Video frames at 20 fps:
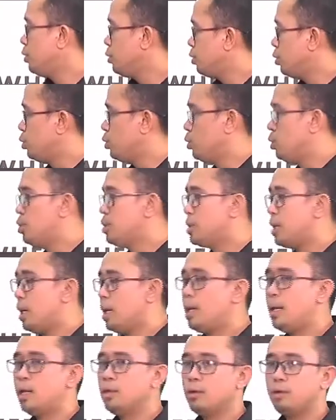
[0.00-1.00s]
do a
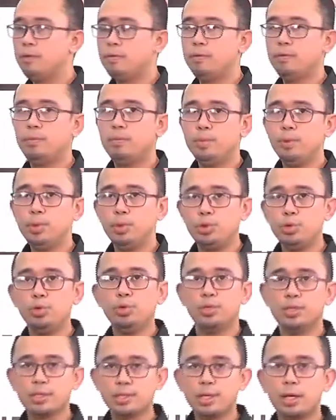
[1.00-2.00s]
lot of new
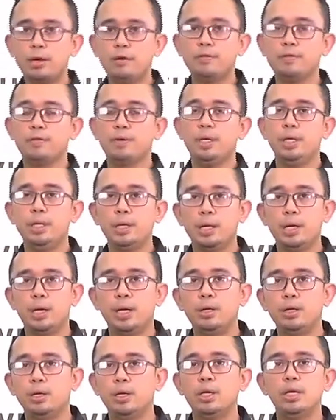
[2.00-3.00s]
stuff in our
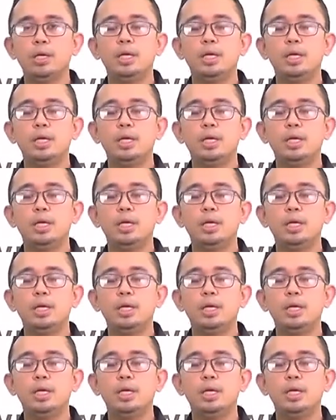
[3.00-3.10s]
ano,